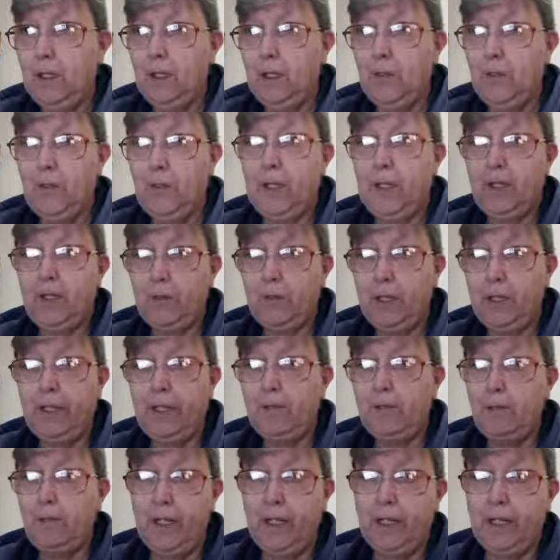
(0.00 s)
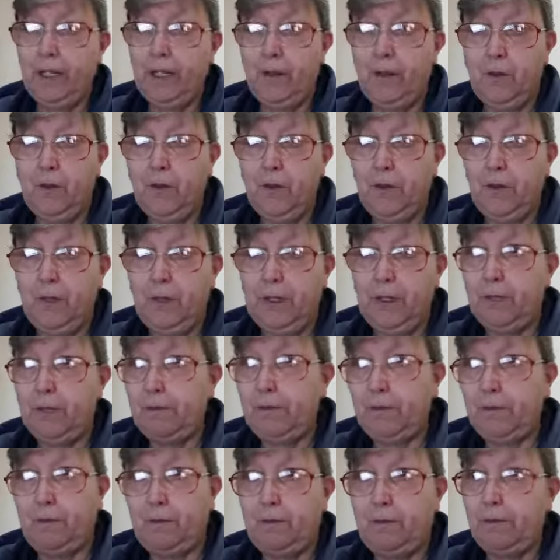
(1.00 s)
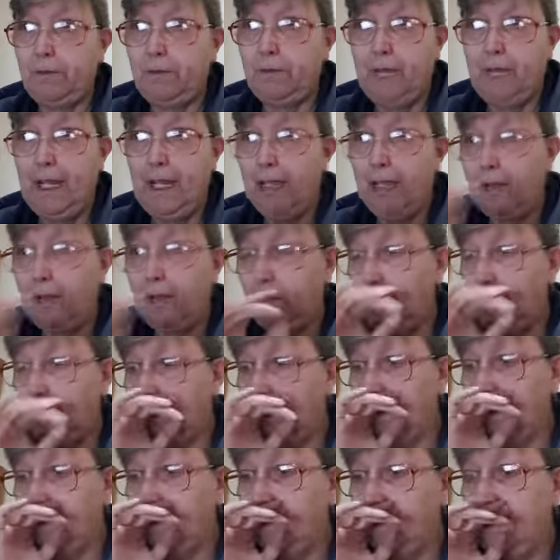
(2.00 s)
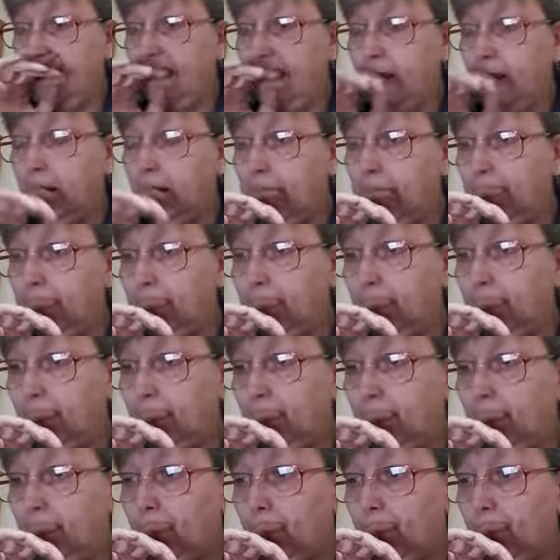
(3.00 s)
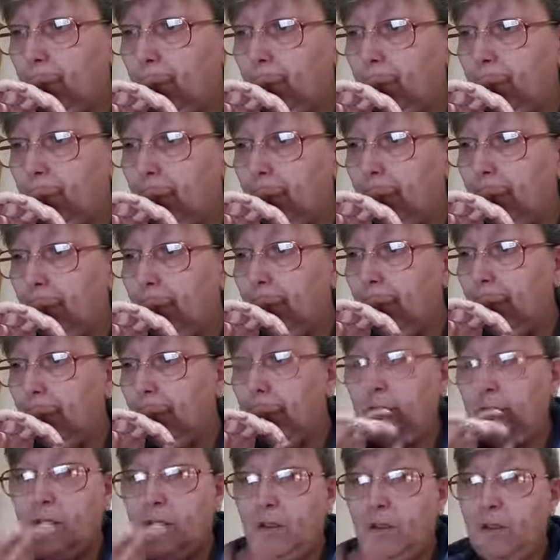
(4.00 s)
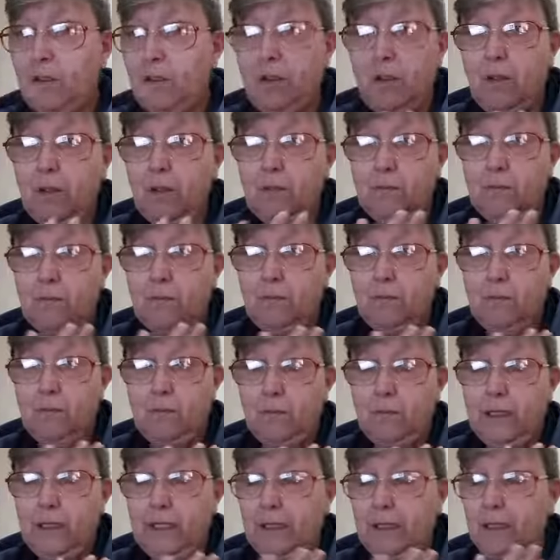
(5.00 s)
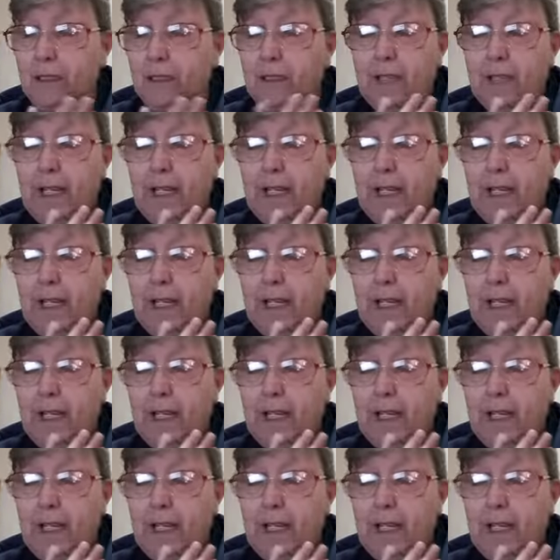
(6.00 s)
because we cut off because we had to, do you know what I mean? Just could not listen to